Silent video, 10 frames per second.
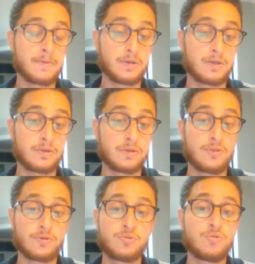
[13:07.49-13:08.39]
But
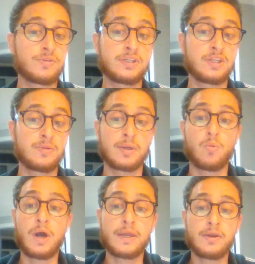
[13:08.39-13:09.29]
another cool thing to think, like,
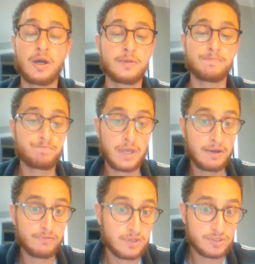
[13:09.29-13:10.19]
why not
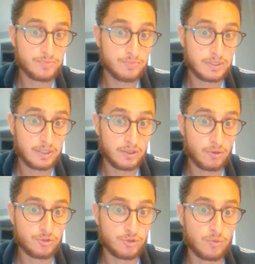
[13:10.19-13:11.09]
have this be
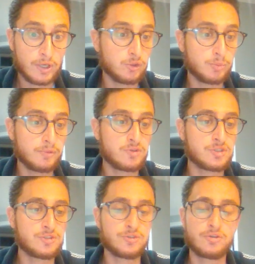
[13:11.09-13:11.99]
a direct loop of
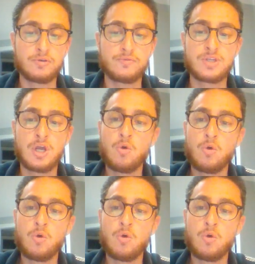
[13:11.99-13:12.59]
just nerves?